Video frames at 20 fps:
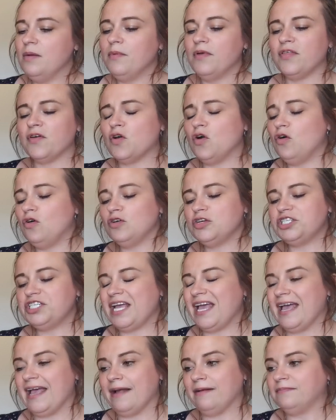the
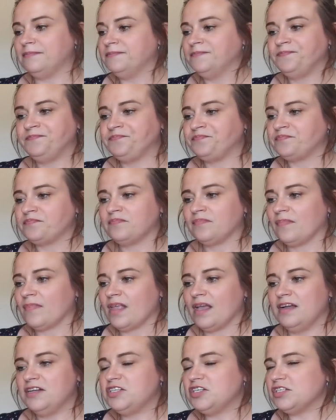courgette
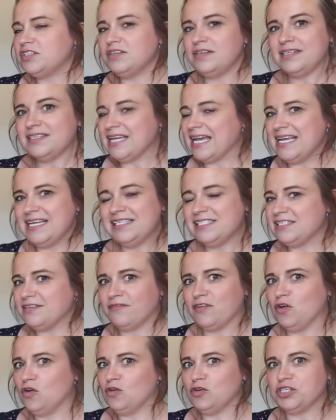doesn't taste of
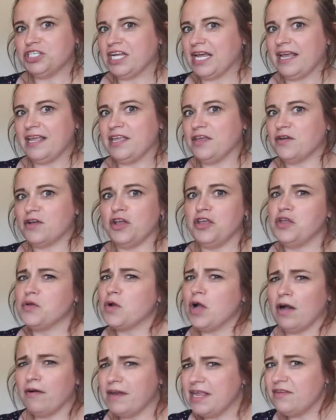courgette. You, can, you
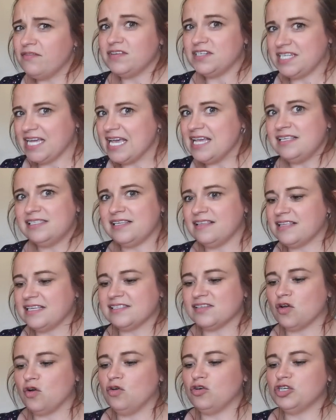can't even taste that
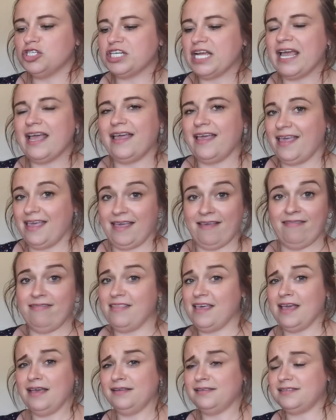there's courgette in
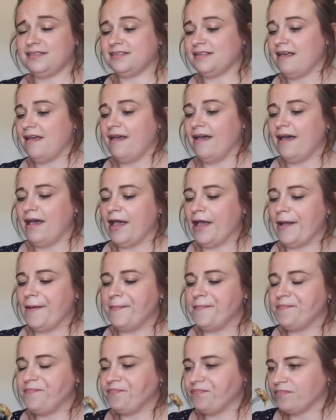this.
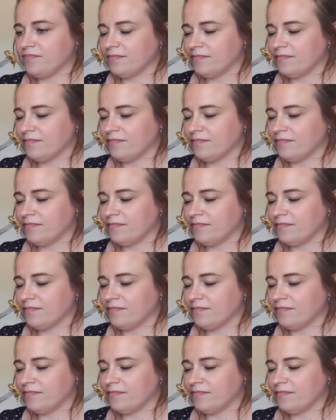Um,